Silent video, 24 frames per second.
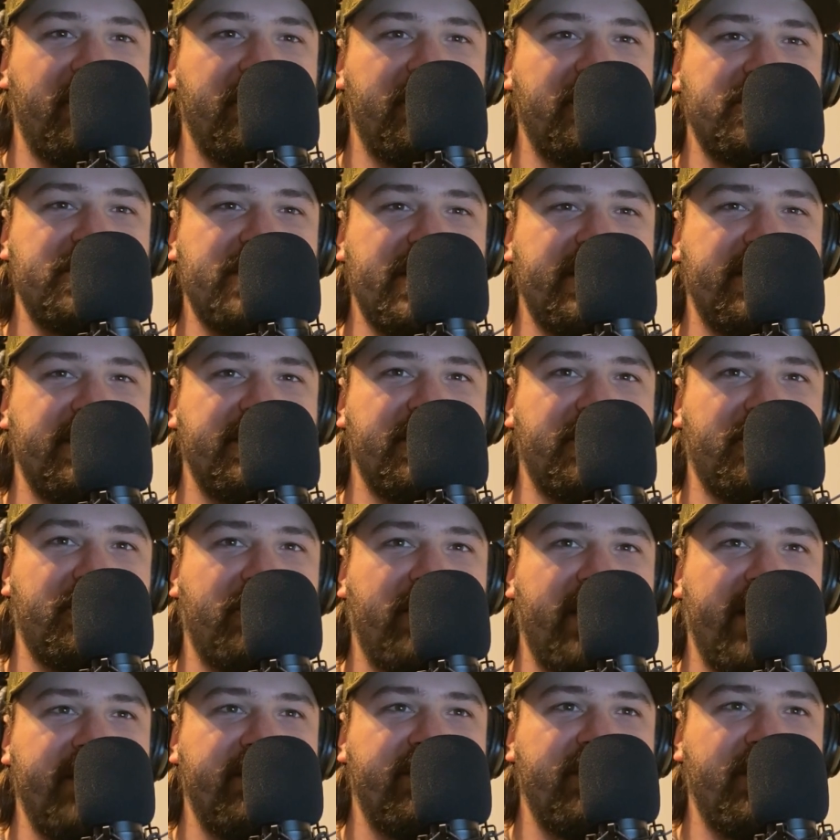You send it to your
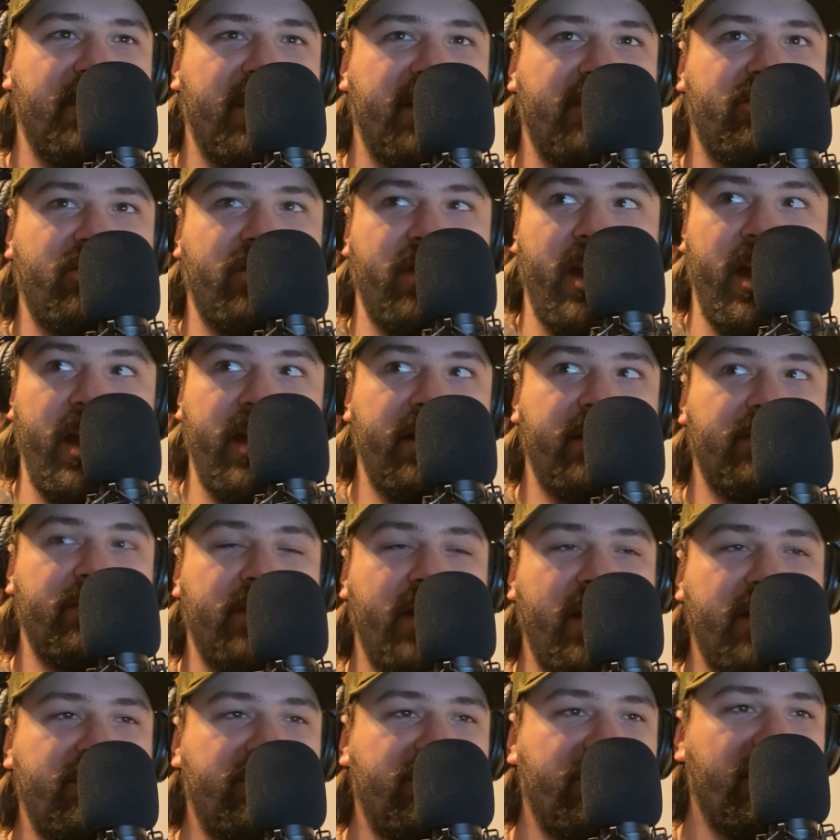wife to make sure, hey, in
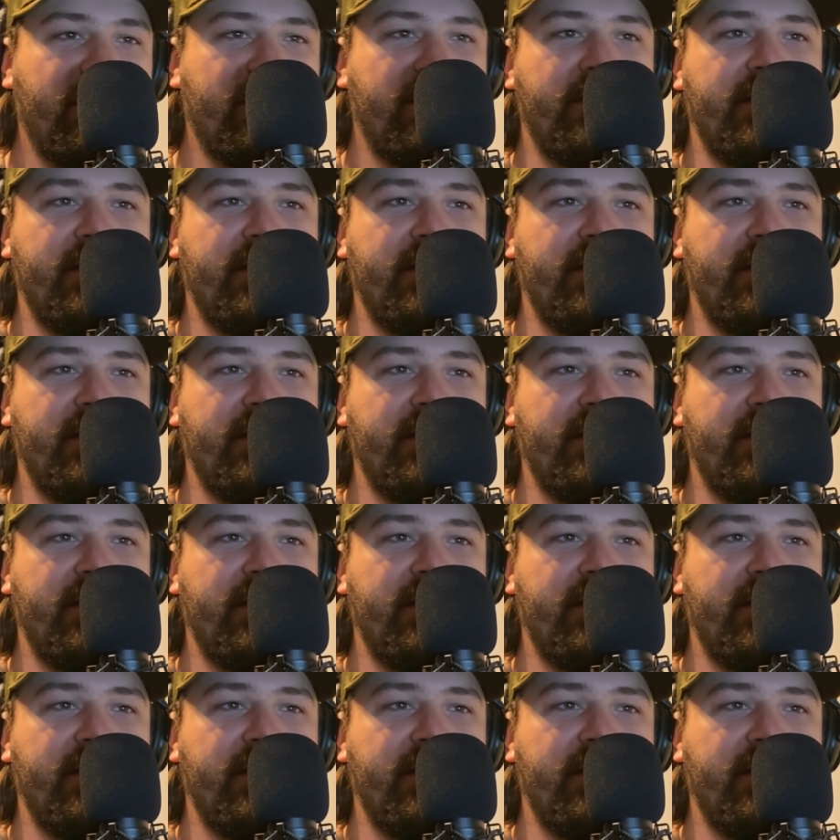case